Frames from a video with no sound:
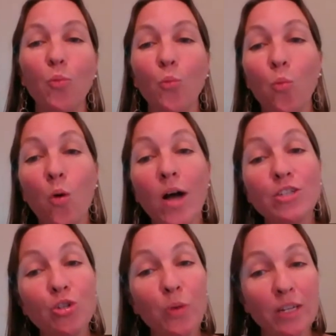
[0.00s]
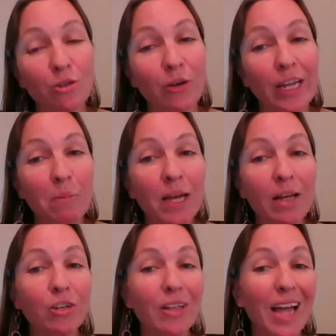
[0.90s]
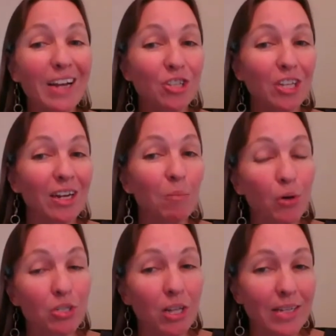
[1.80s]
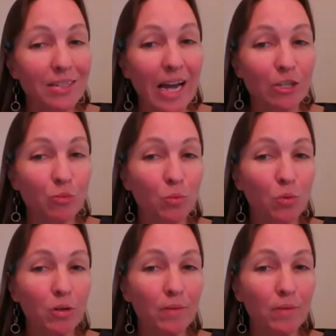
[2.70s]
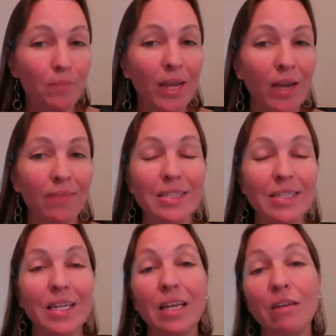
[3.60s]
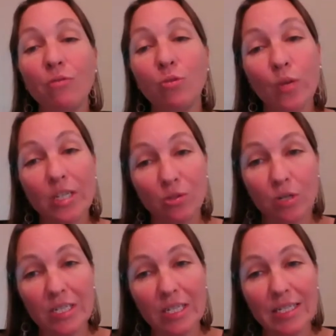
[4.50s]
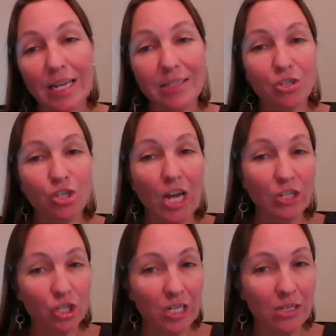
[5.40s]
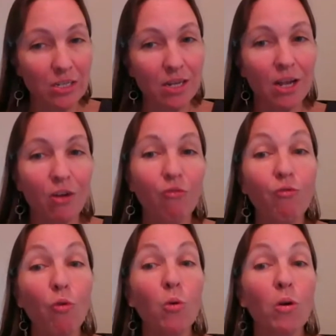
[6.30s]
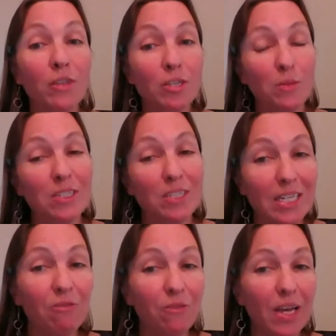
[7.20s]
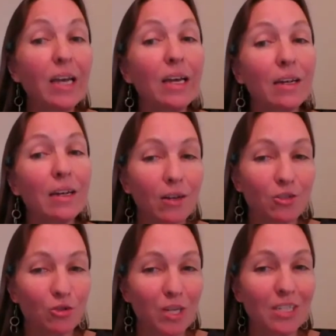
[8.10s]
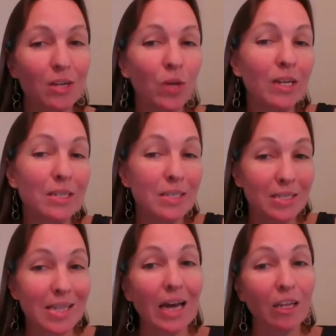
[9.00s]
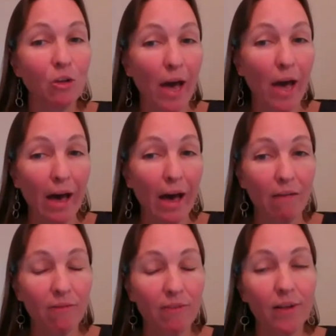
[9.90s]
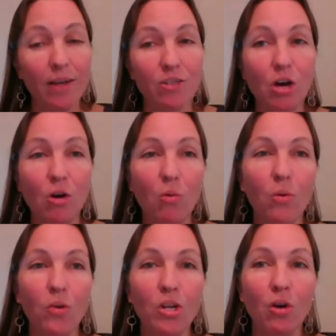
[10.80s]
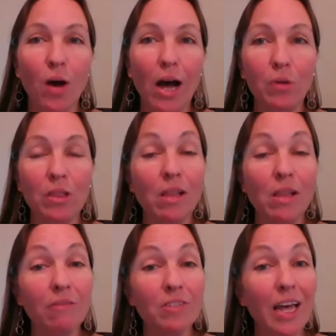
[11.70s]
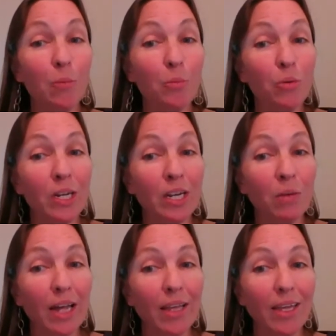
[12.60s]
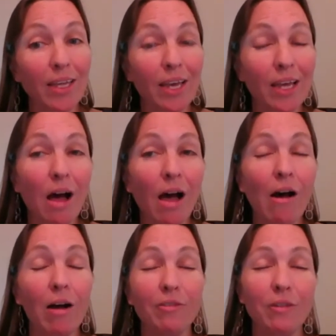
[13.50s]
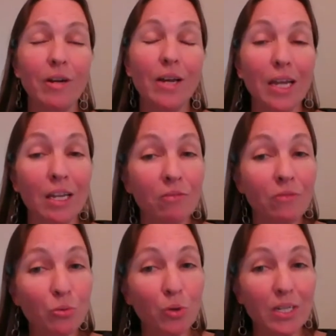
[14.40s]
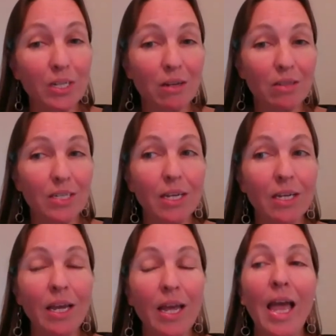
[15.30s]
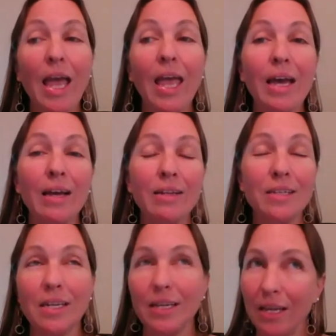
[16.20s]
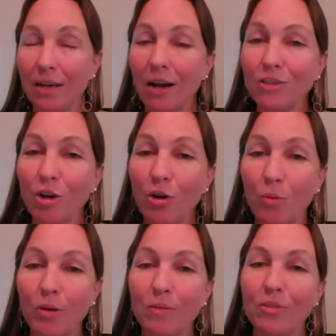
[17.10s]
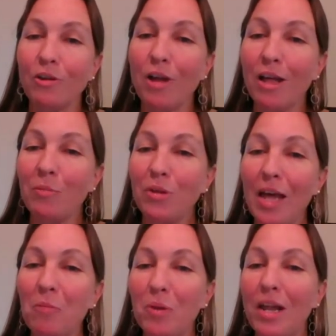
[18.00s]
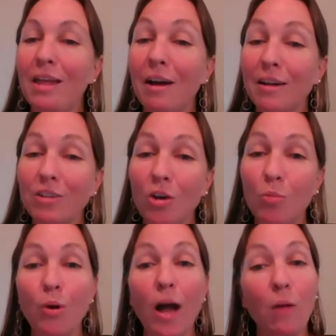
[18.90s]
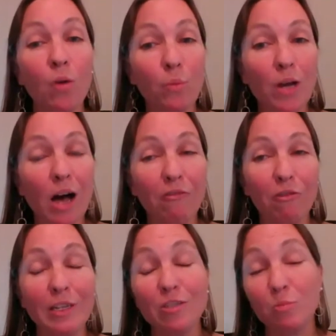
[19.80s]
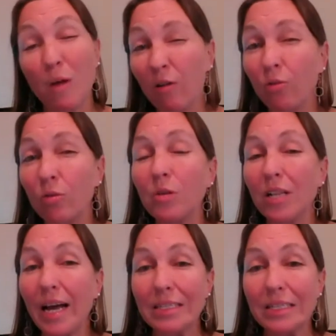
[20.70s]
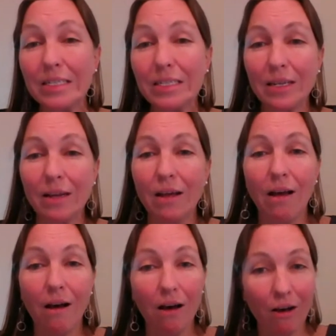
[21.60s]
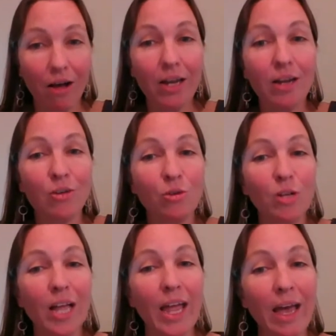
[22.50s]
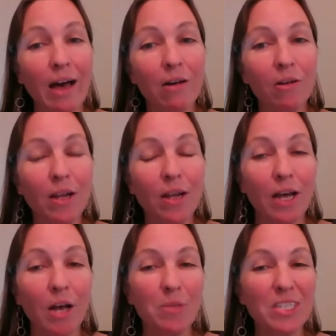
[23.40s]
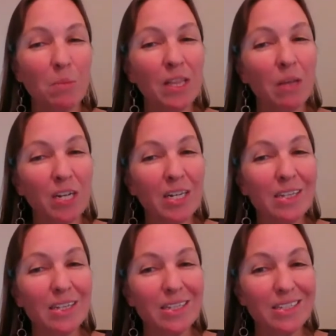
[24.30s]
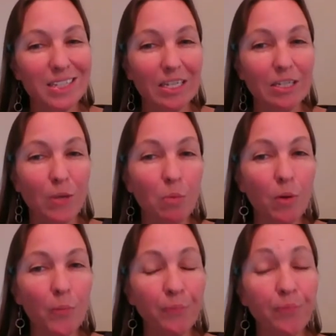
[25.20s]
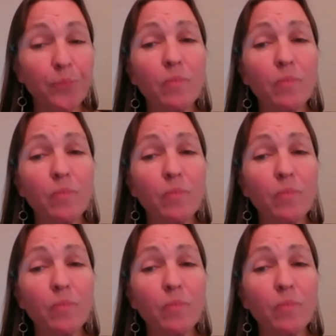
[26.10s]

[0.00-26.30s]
Once you enter your email, you'll actually get a personalized dashboard that's going to give you resources and suggestions for the specific strengths and weaknesses that you have. So, I would love to help you in any way I can. I offer individual consulting, and in October, they're not up yet, but in October, I will be offering small group classes on a Google Hangout. It's going to be limited to 6 people.